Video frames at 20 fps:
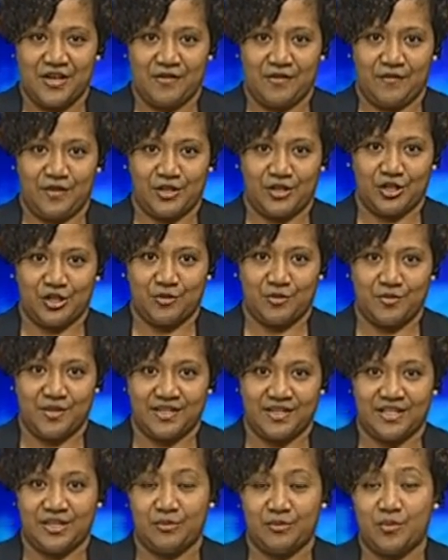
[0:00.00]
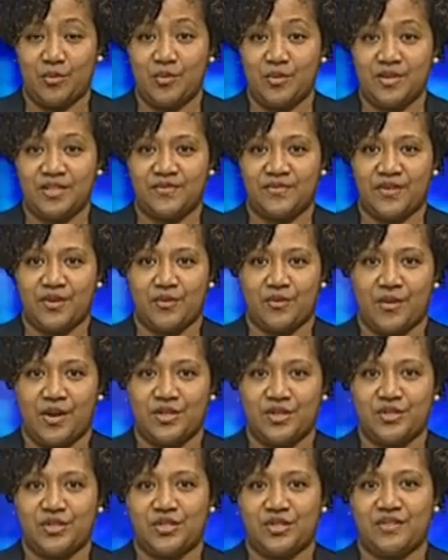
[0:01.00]
Fiji Commerce and Employers
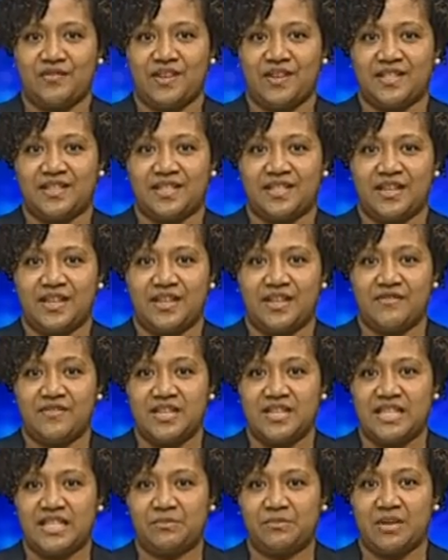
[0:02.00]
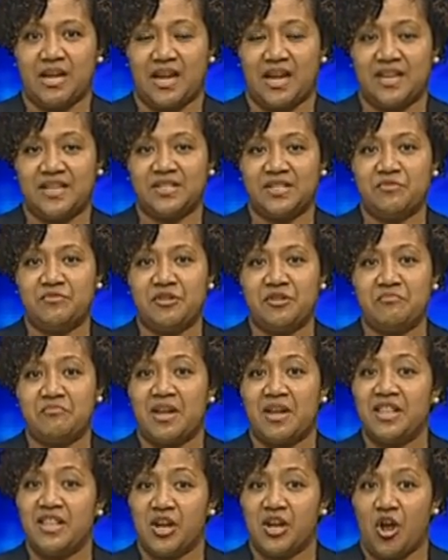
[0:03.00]
Federation Chief Executive Nesbitt Hazelman
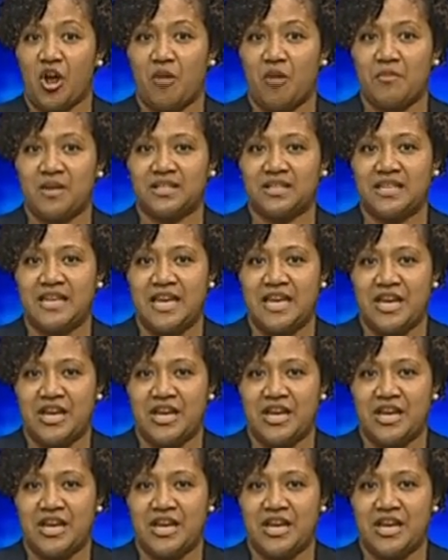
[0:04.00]
made the comment